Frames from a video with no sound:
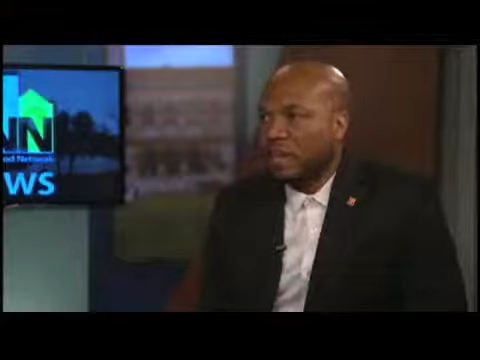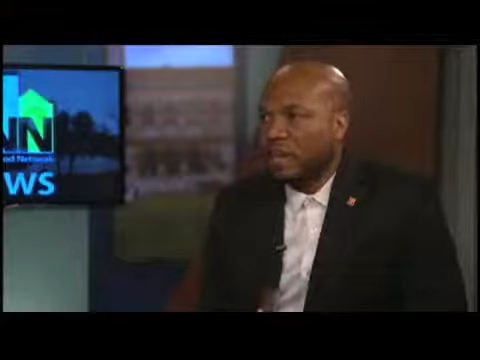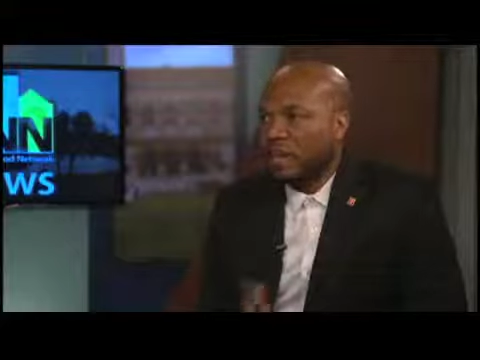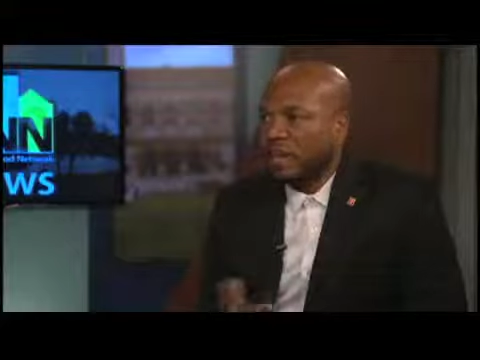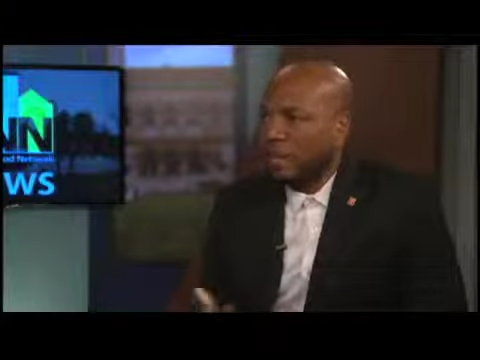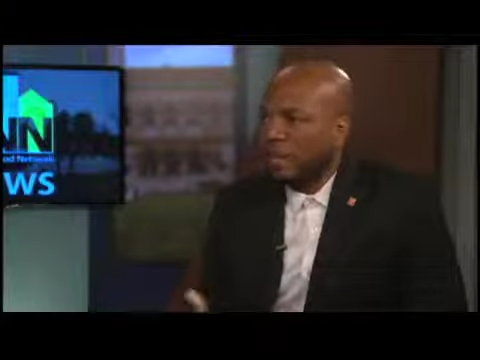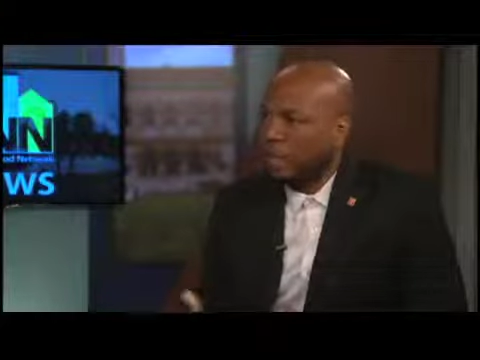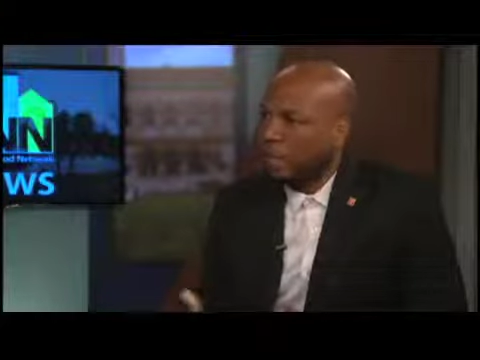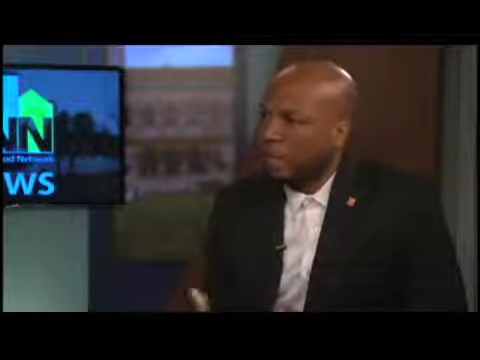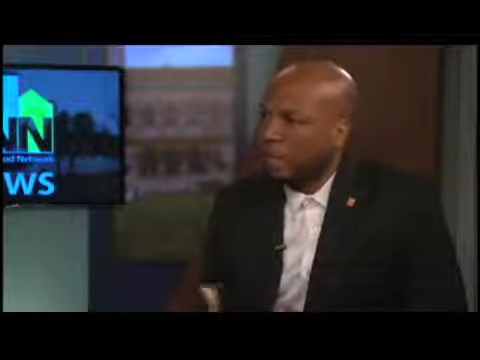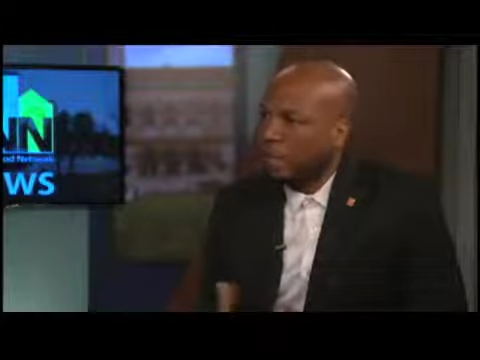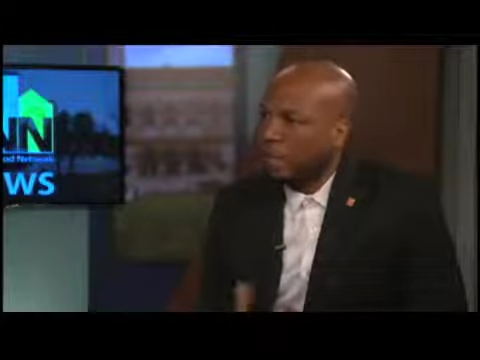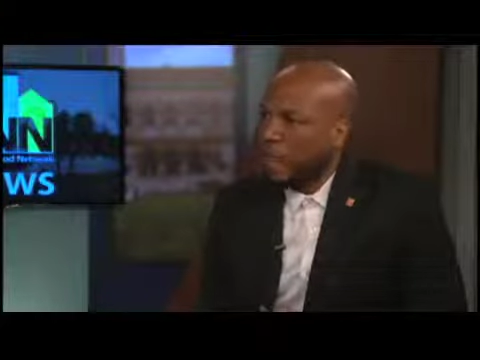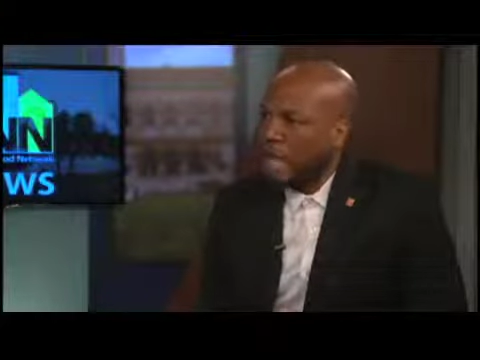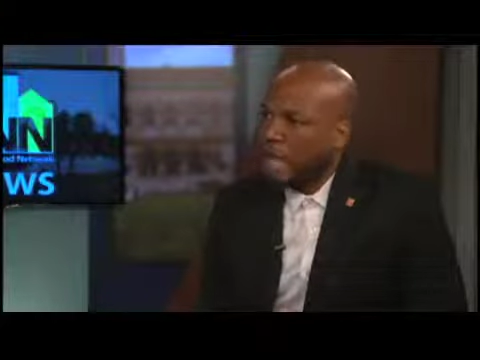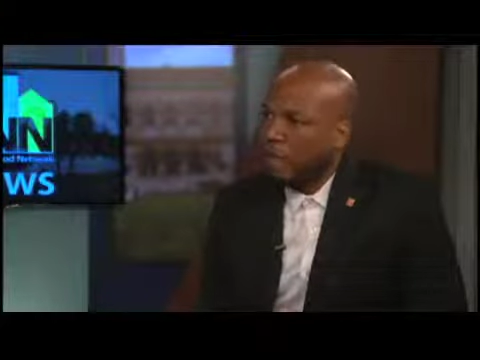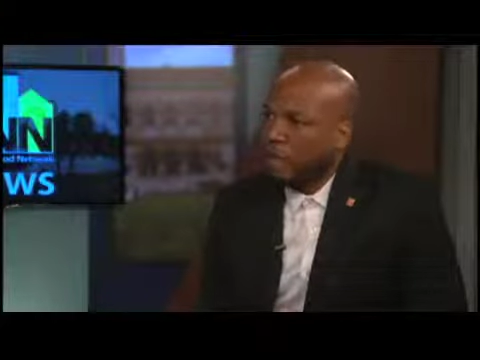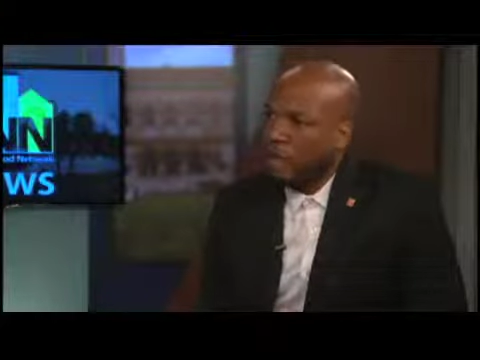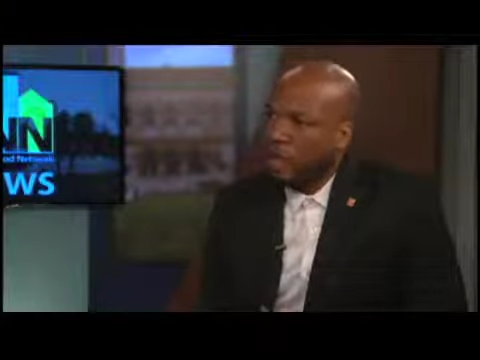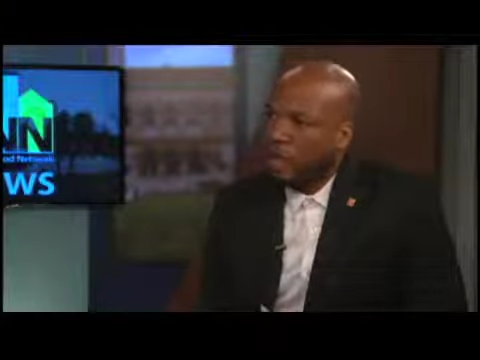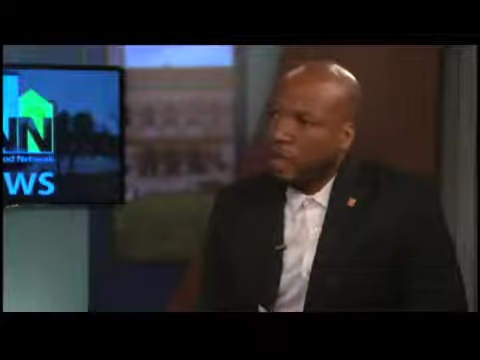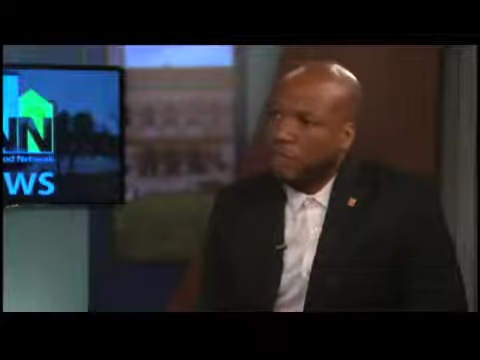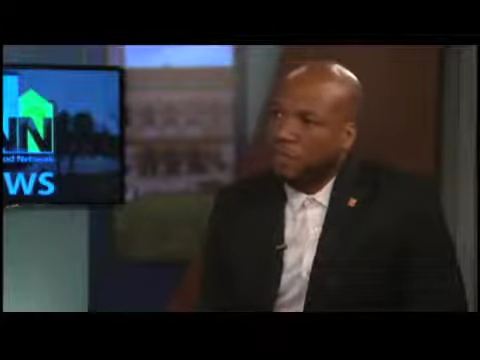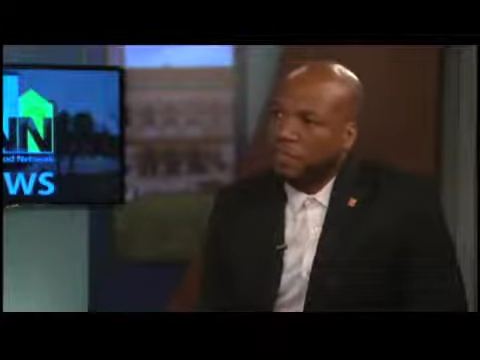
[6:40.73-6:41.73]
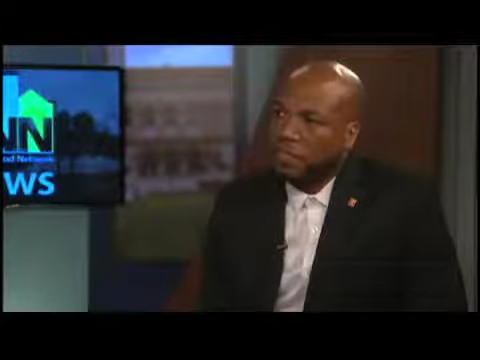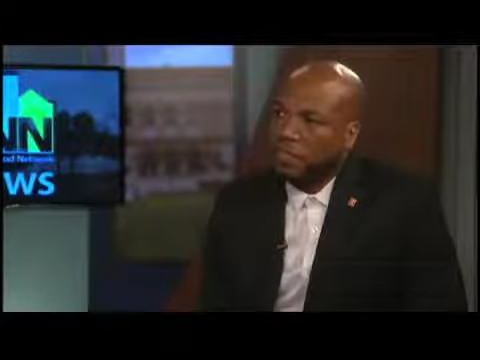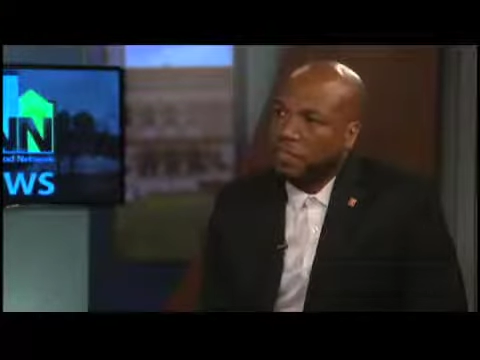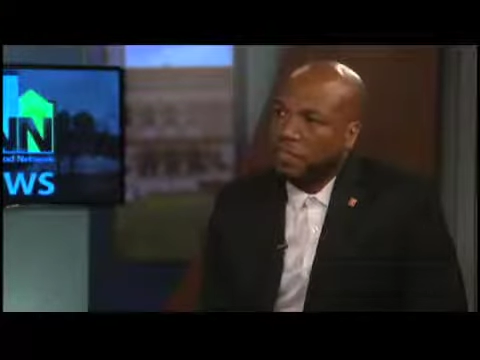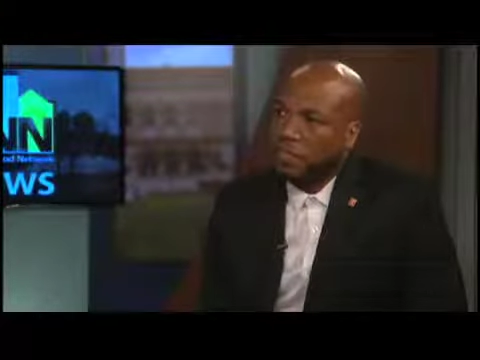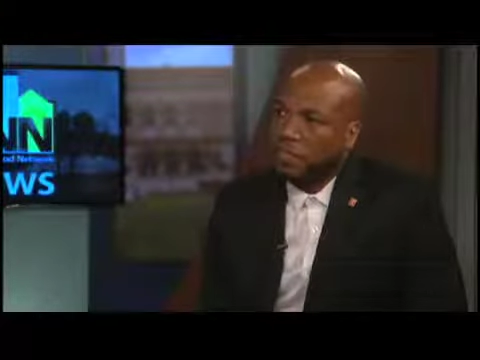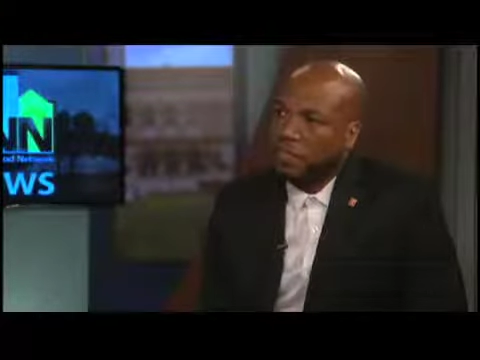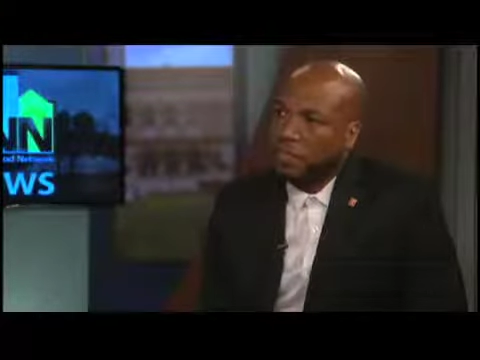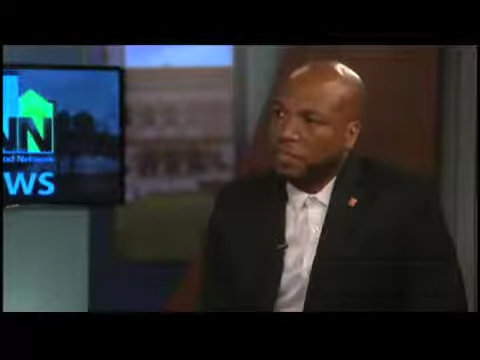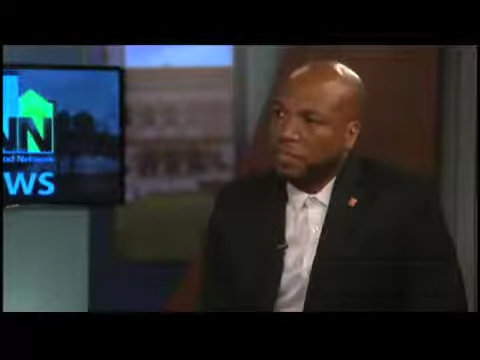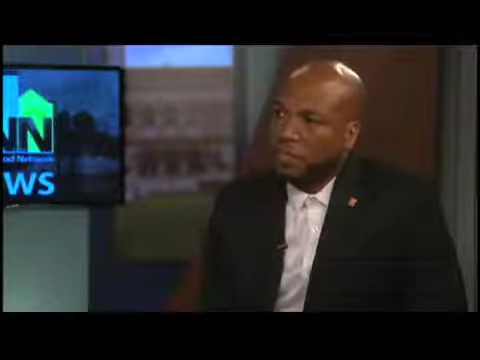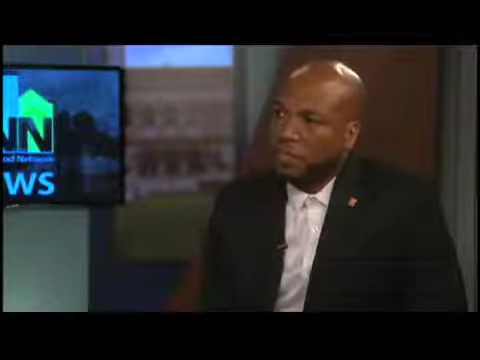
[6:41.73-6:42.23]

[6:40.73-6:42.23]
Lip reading: And I've already been having conversations